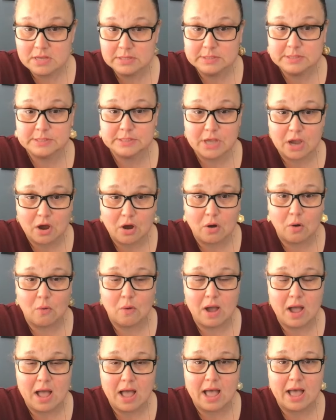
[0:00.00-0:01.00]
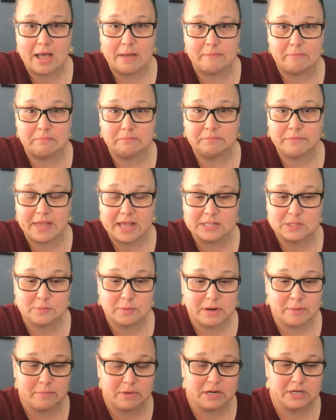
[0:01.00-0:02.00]
So um, that's
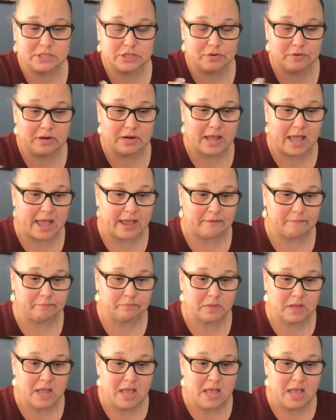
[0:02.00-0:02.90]
what I'm going to do today.